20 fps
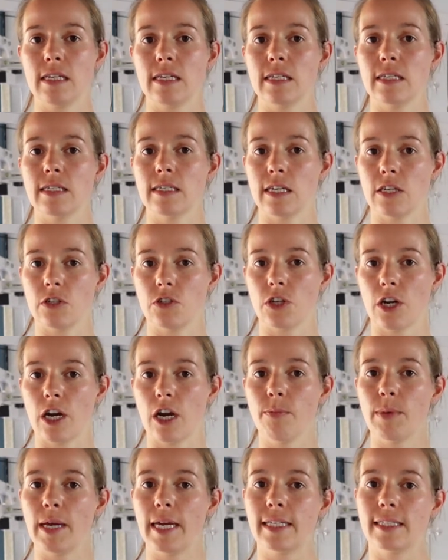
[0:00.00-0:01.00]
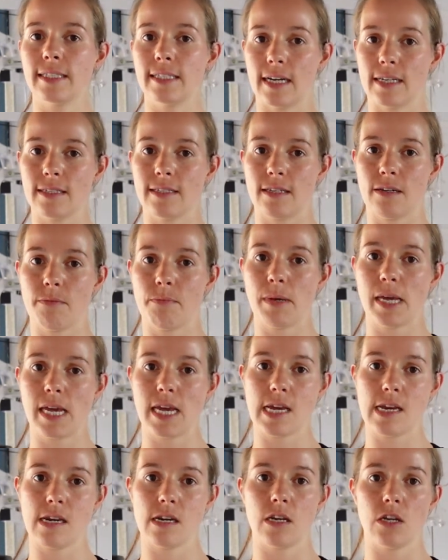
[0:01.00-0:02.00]
syndrome, it doesn't
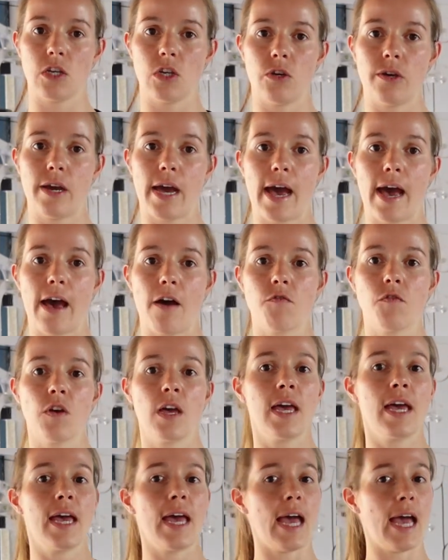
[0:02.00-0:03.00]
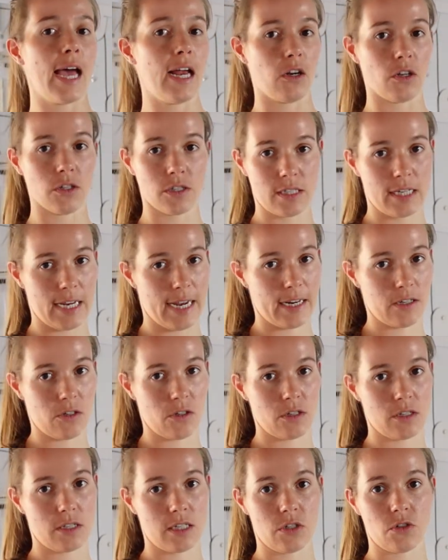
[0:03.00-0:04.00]
mean you have
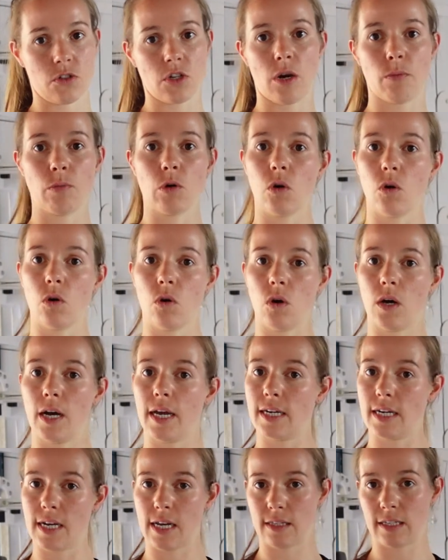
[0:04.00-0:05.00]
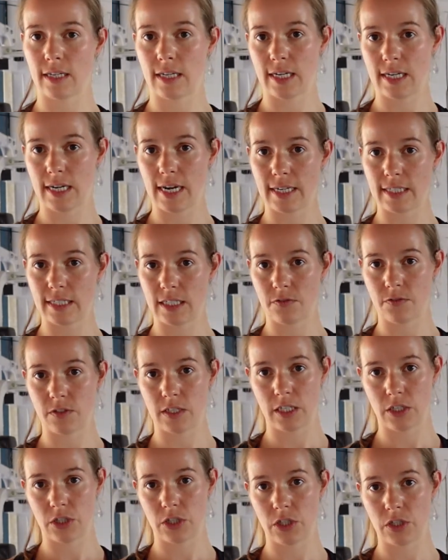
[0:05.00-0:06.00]
Ehlers-Danlos syndrome or another connective
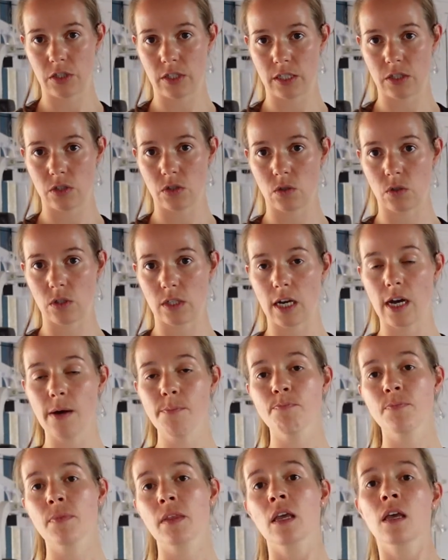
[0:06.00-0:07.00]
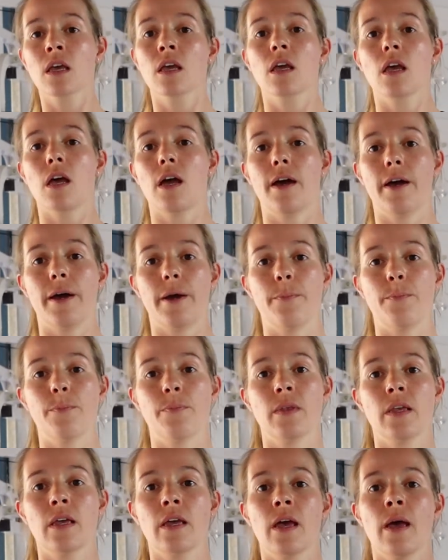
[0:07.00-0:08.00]
tissue disorder.
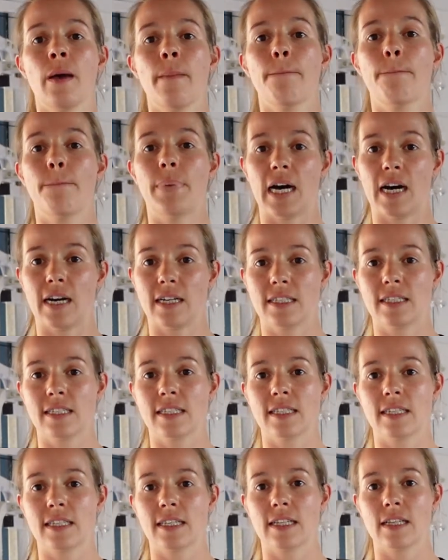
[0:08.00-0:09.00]
But